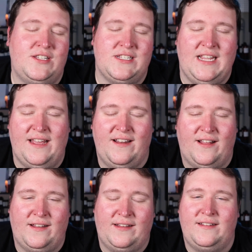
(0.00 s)
Do you say it
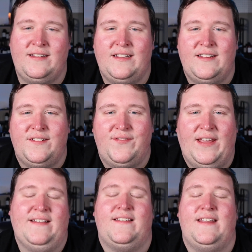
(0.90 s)
all
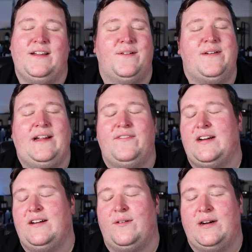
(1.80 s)
fancy or
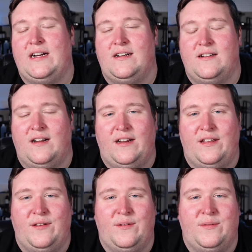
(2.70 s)
whatever, or are
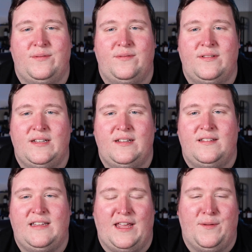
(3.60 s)
you
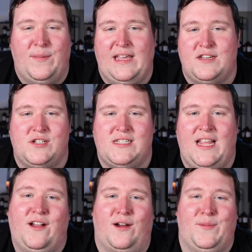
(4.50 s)
like me and just
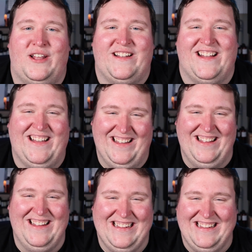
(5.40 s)
say
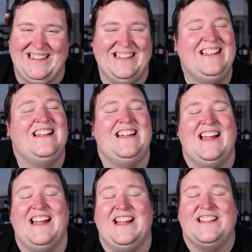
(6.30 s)
caramel?
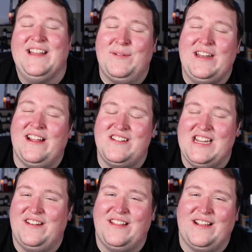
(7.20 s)
Let me know
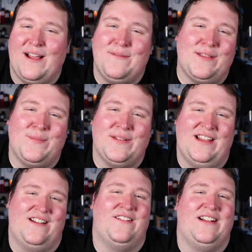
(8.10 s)
down in the comments
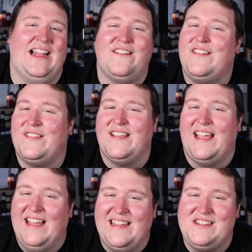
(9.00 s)
below, how do you
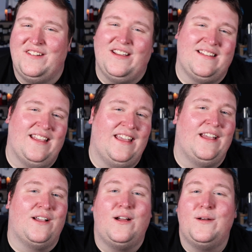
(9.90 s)
say it? Do you guys
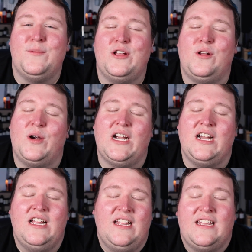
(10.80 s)
say caramel or
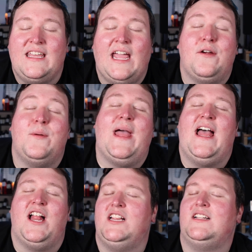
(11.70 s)

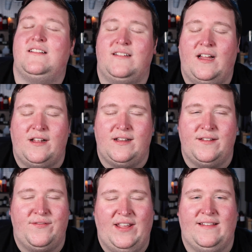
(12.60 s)
caramel,
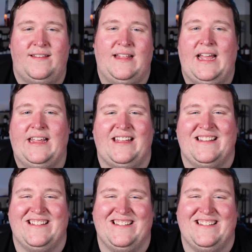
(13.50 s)
all fancy like?